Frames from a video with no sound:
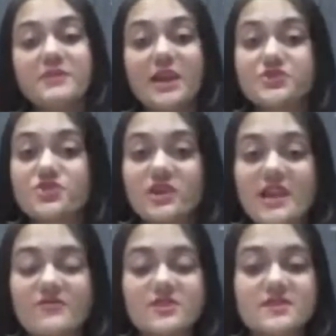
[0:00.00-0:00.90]
blood sugar
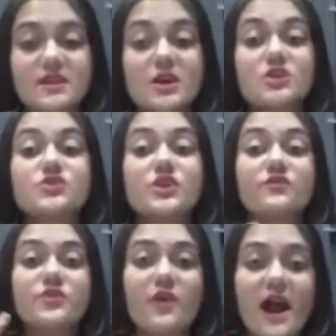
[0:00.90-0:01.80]
levels. So
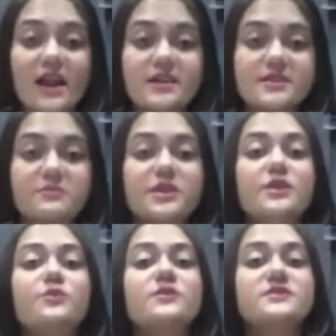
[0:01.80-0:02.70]
if you are
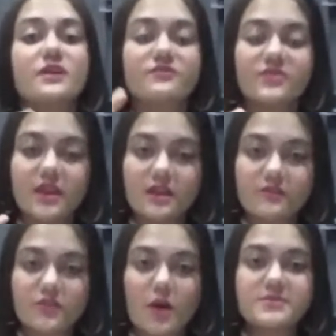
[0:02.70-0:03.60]
somebody who is
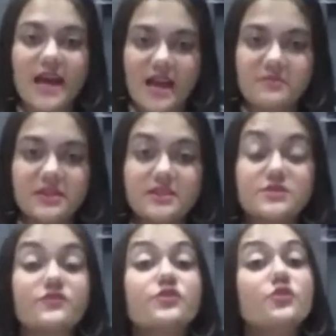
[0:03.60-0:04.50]
suffering from
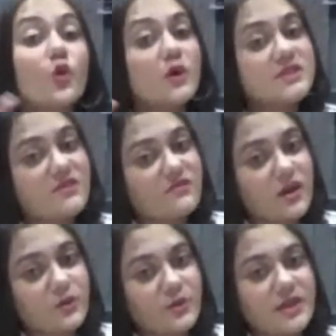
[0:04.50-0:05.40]
diabetes, if you know
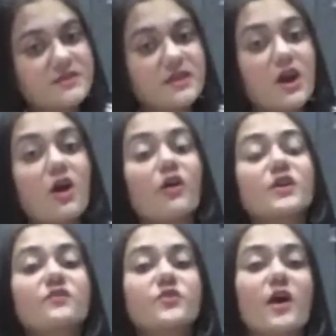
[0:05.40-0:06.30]
someone who is,
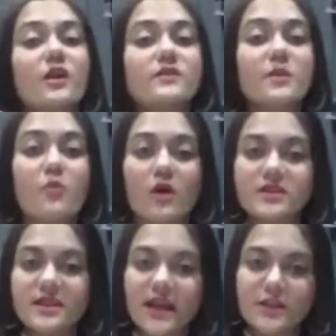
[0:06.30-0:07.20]
or if you are on the
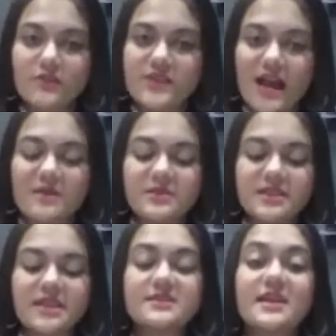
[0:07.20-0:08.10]
borderline of
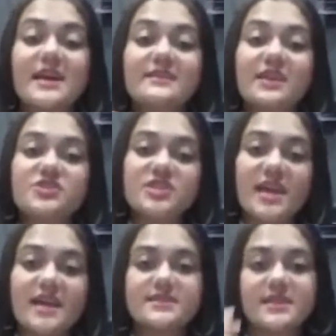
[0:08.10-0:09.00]
diabetes, then
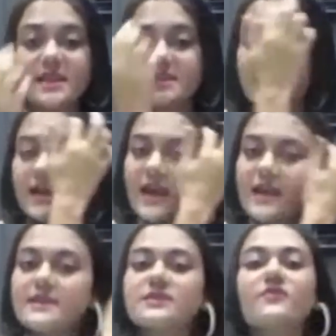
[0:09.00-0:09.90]
chia seeds
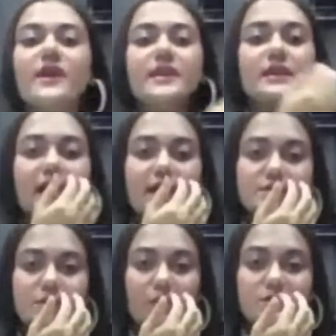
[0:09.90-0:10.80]
again is a very
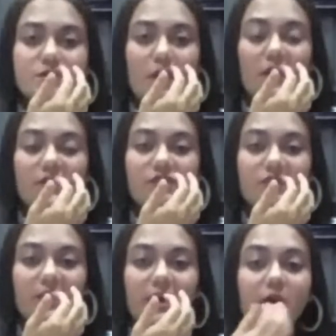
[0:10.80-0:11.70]
great source of
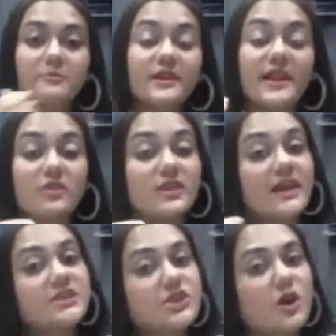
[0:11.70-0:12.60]

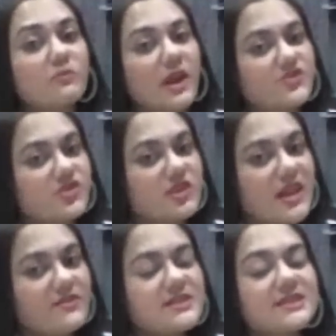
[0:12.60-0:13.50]
regulating your blood sugar
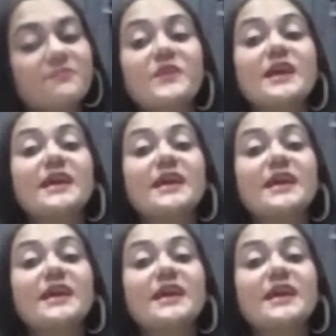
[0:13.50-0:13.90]
levels.